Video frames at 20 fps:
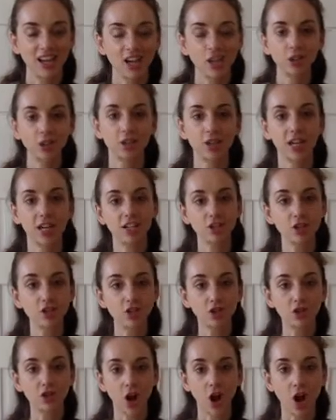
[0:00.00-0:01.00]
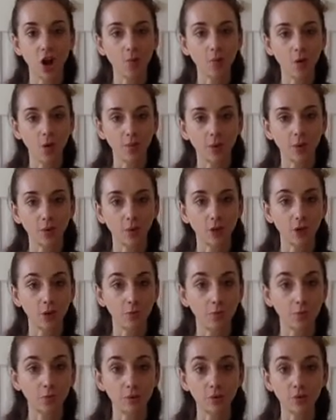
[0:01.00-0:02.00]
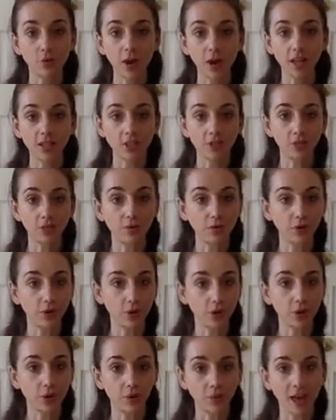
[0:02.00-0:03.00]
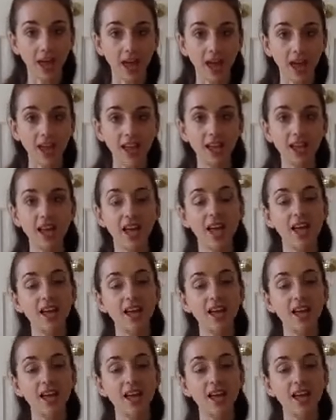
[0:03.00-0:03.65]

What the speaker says: Create a strong moment where you press the floor away.